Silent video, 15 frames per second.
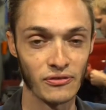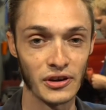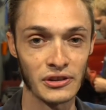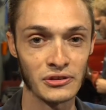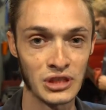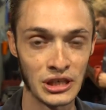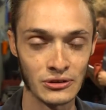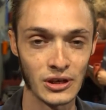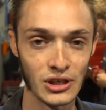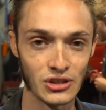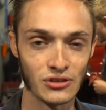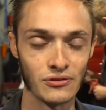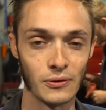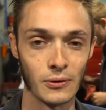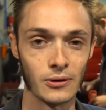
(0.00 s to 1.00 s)
our 5th
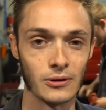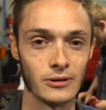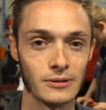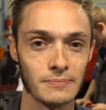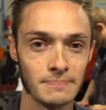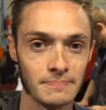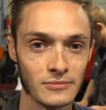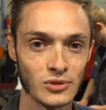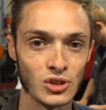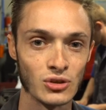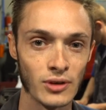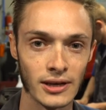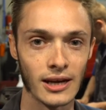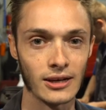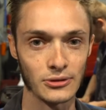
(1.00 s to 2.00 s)
generation 4Runner
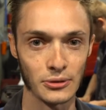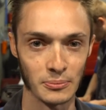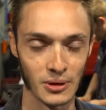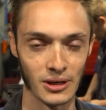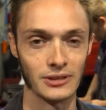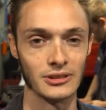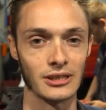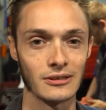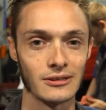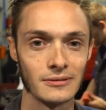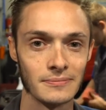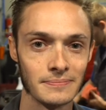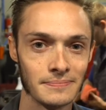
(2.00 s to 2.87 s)
straight axle project.